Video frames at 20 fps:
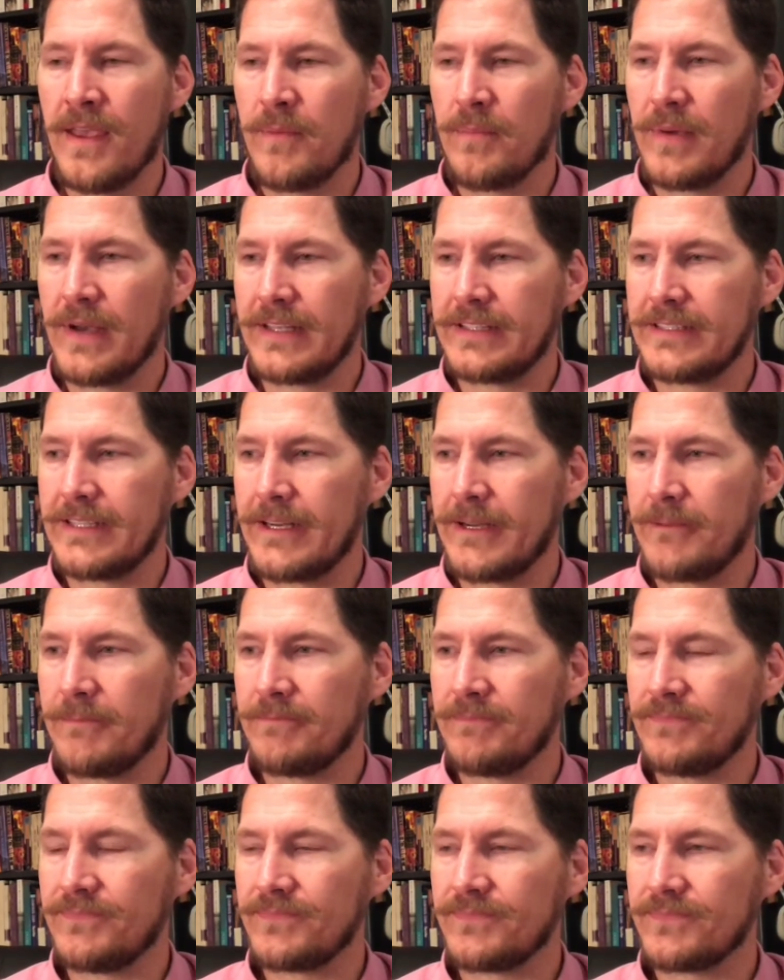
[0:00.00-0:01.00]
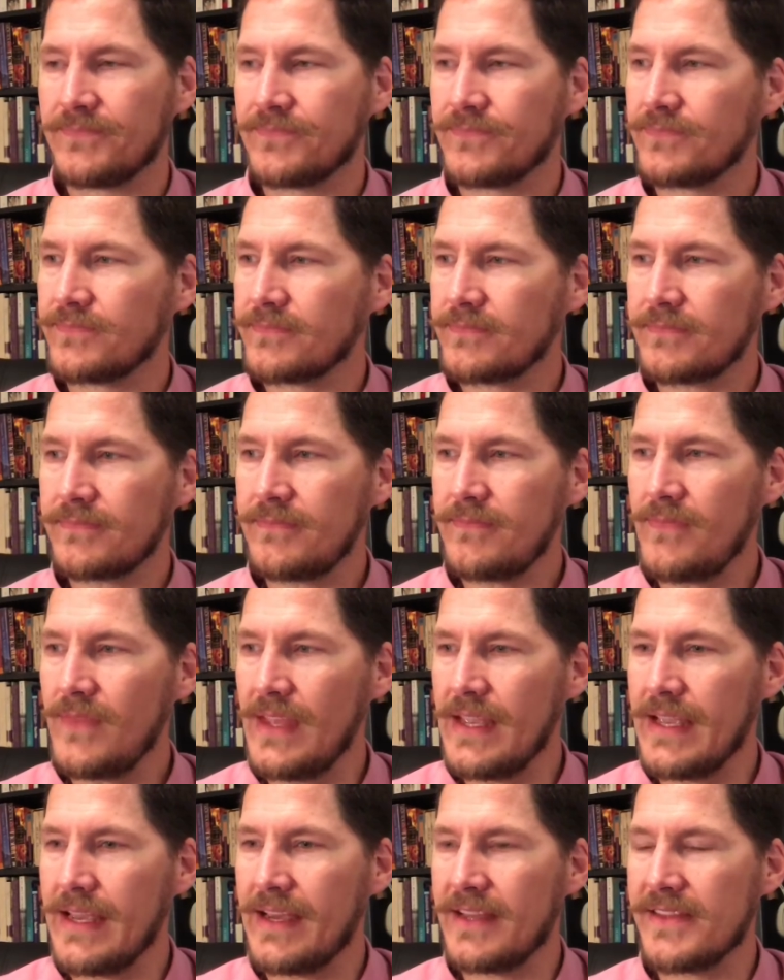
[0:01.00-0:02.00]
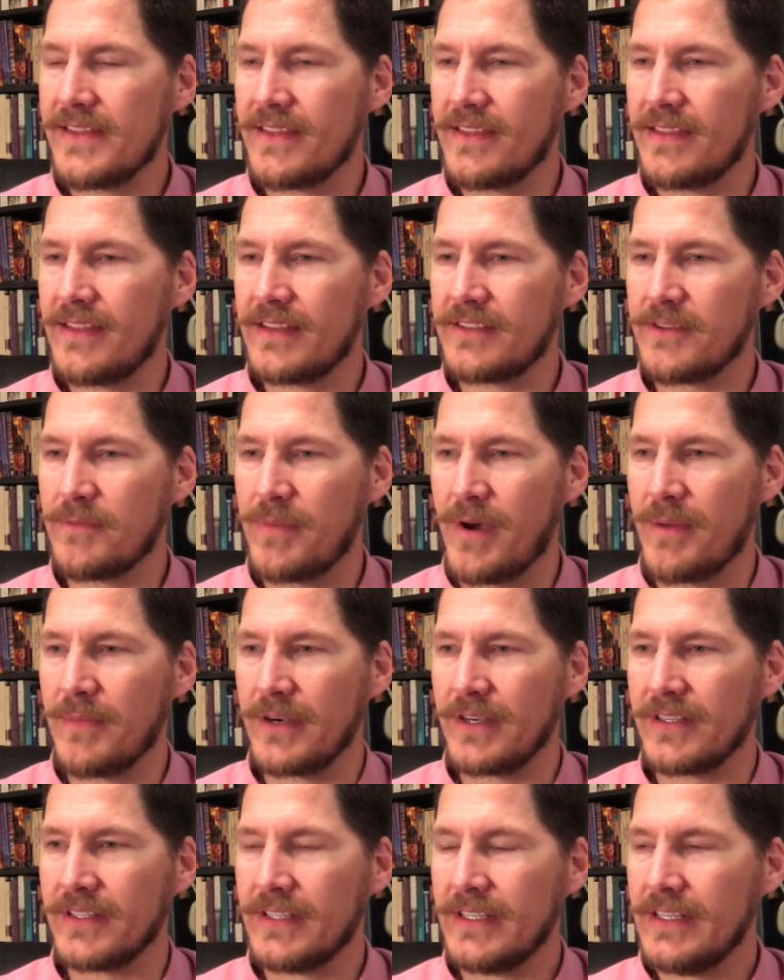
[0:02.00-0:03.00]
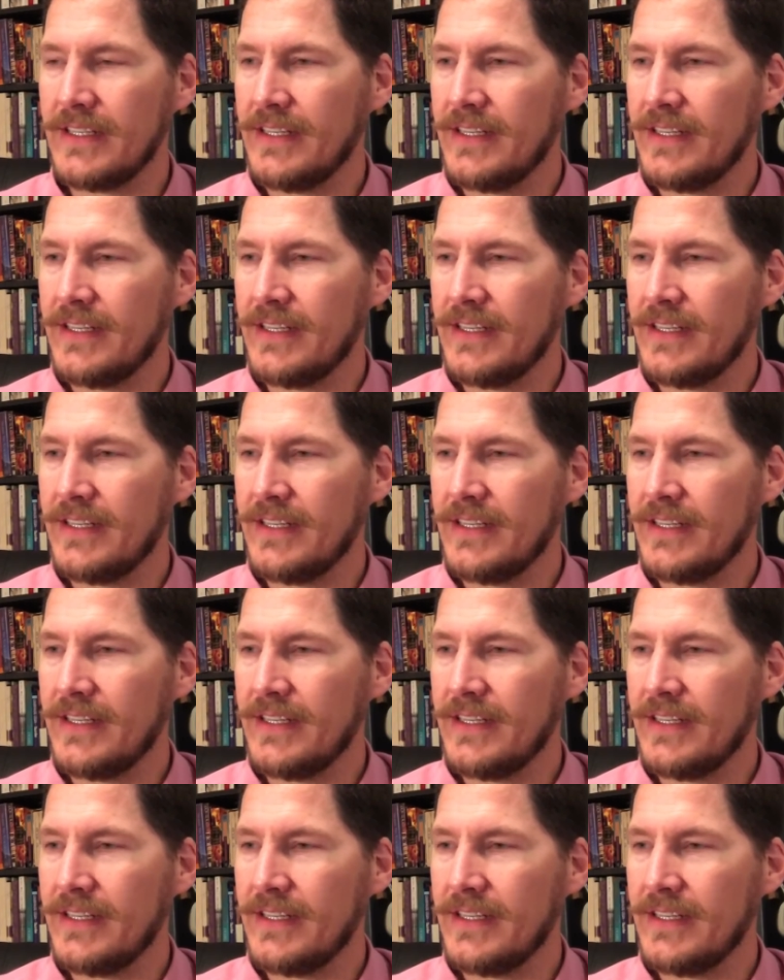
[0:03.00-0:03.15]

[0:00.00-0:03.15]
But yeah, that's a bummer.